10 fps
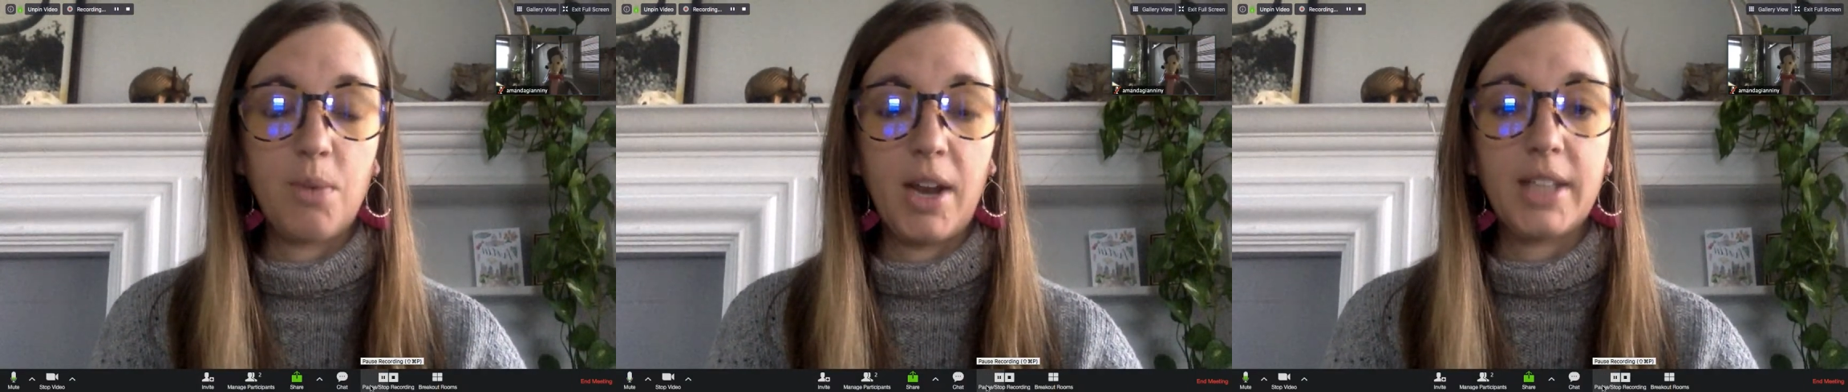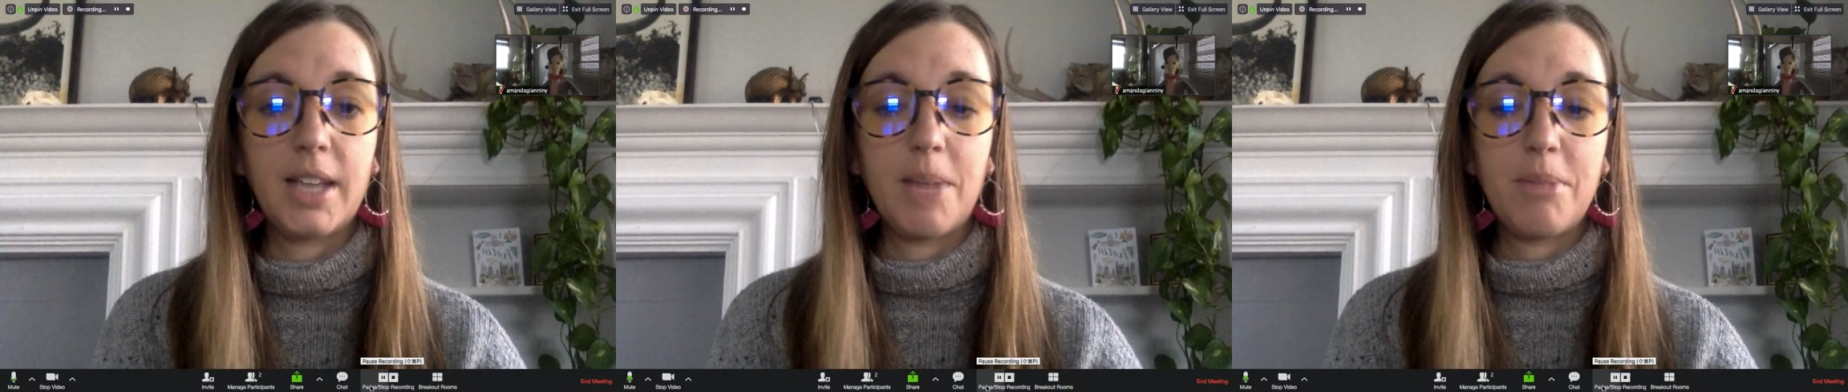When I
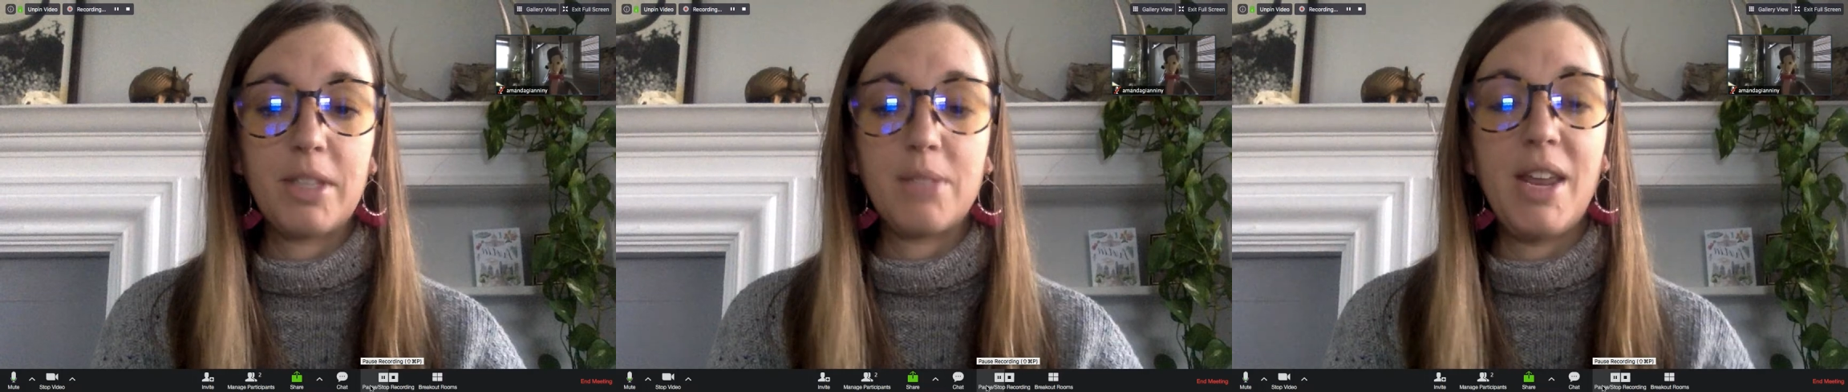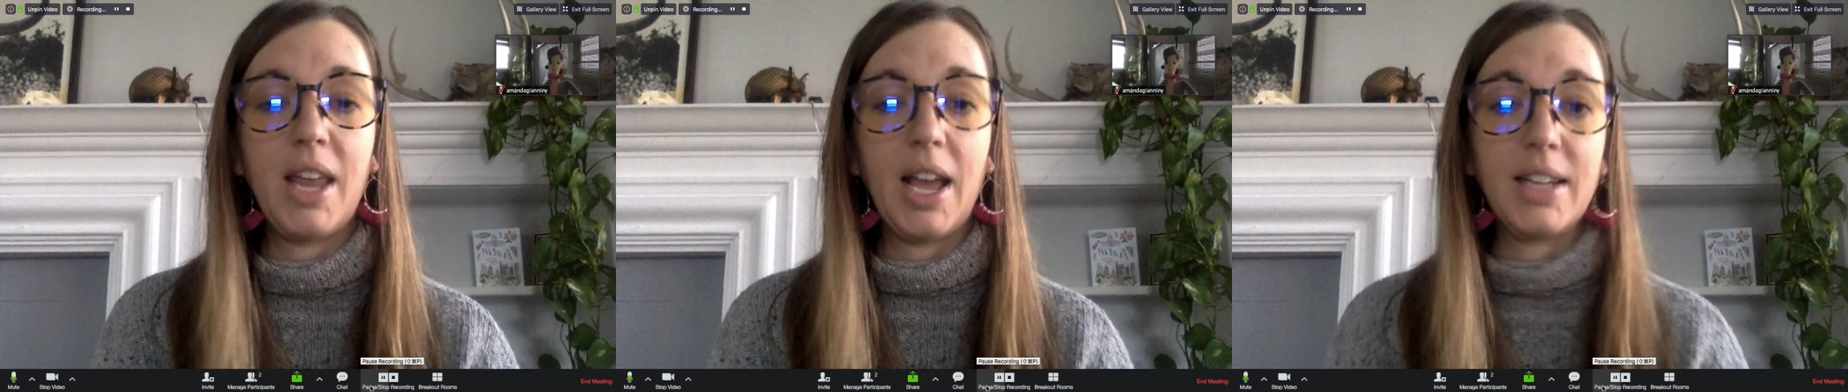set up this
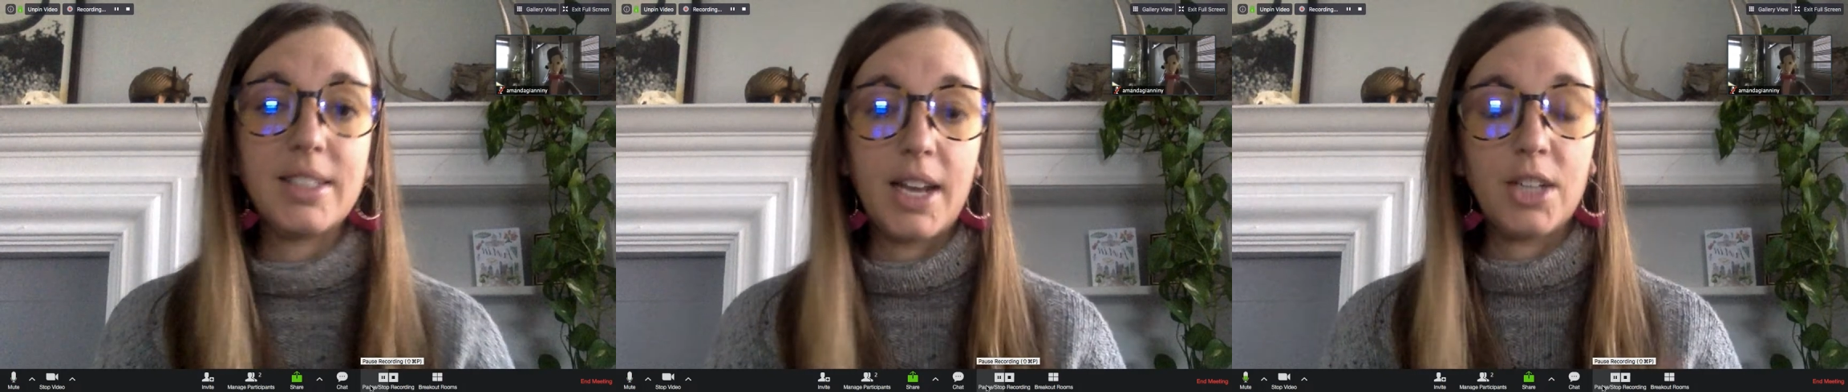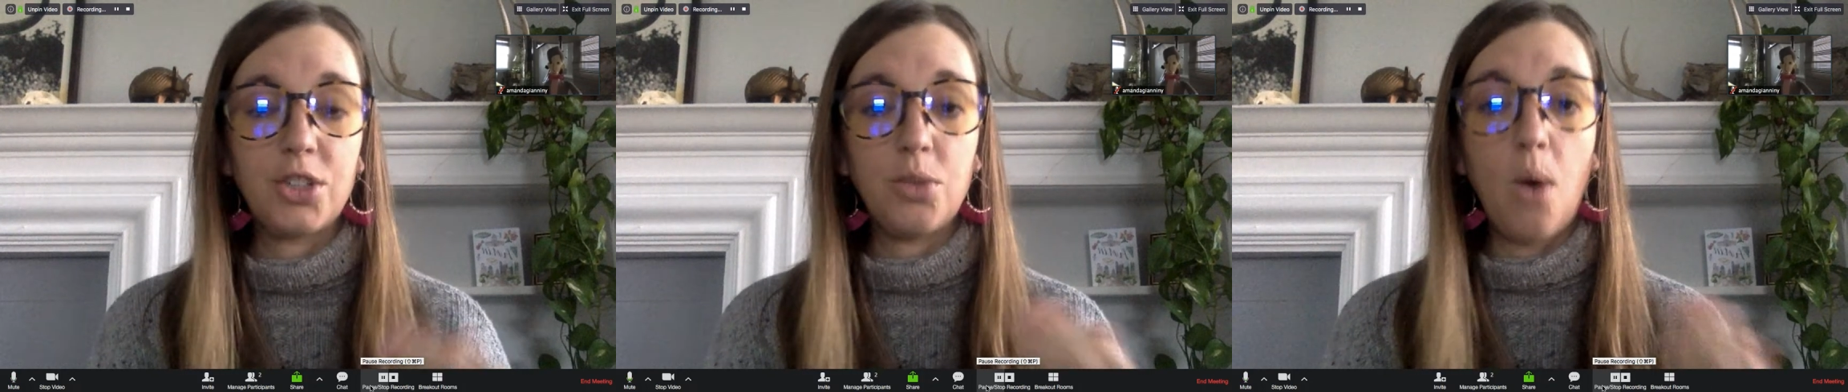meeting, I set
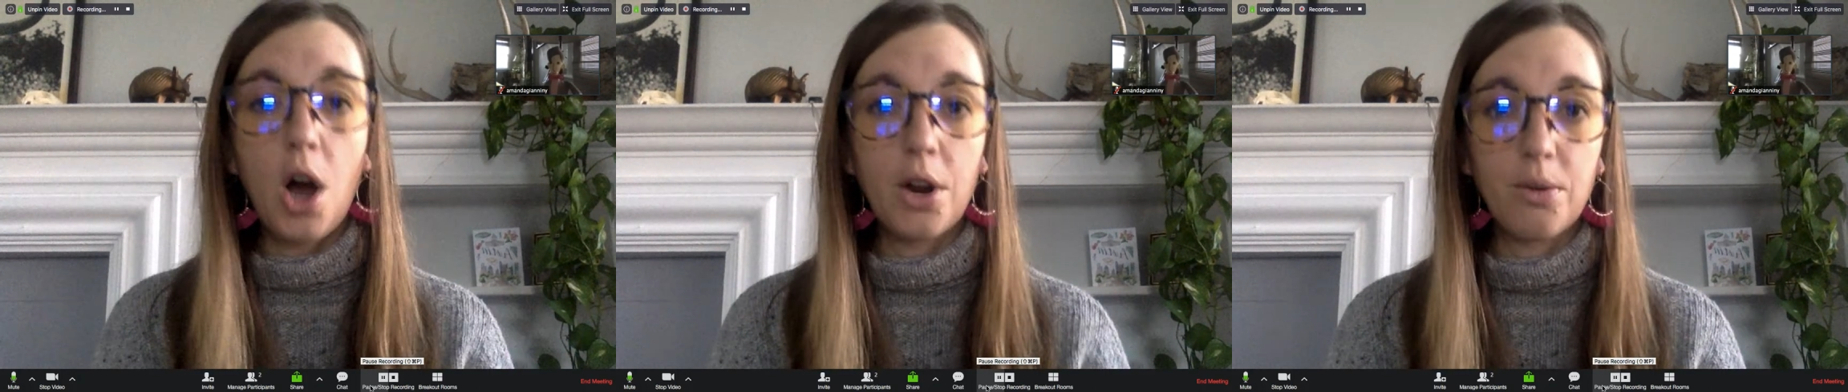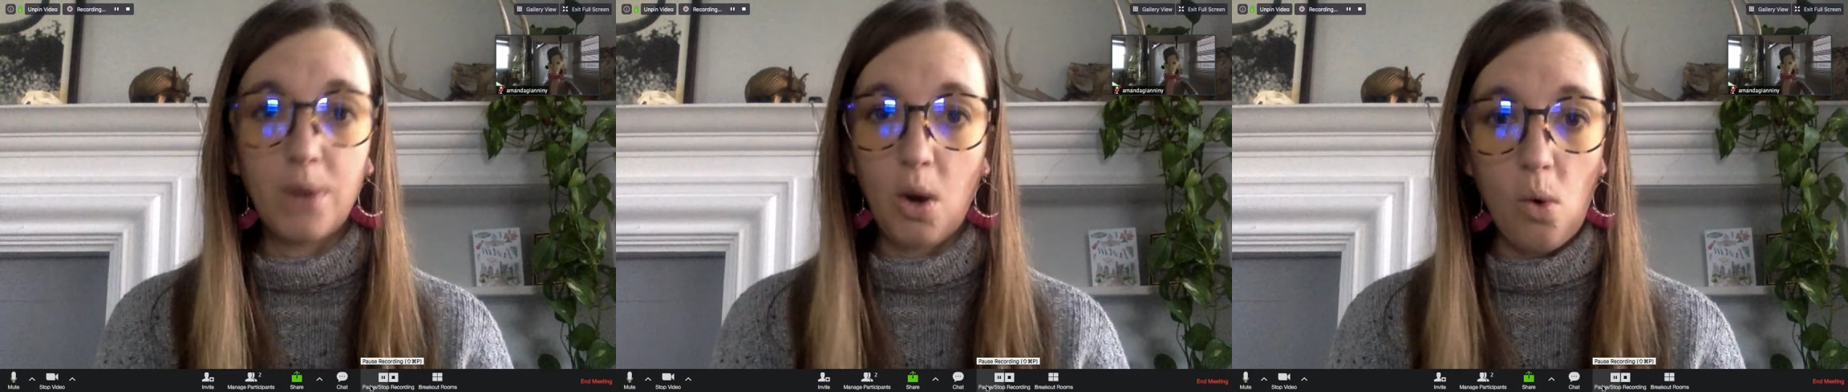it to auto
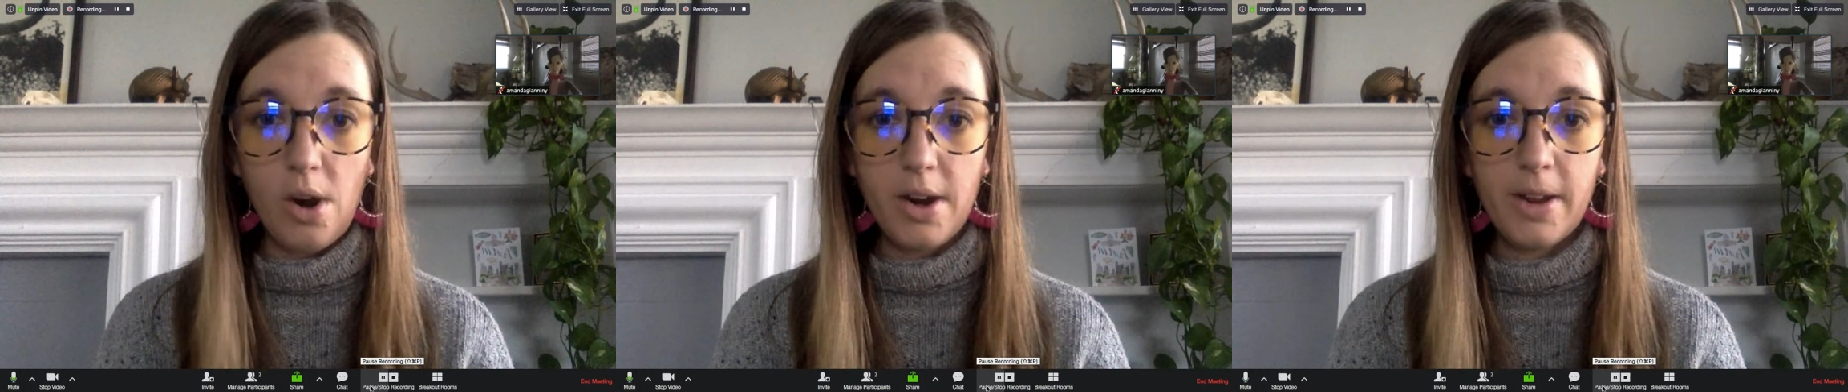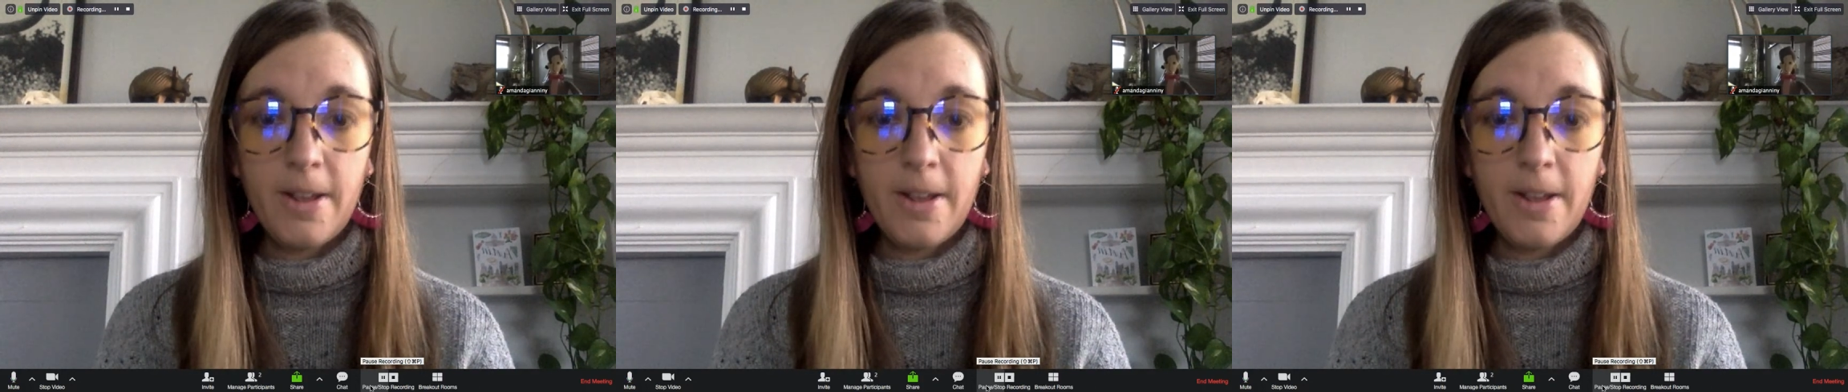record.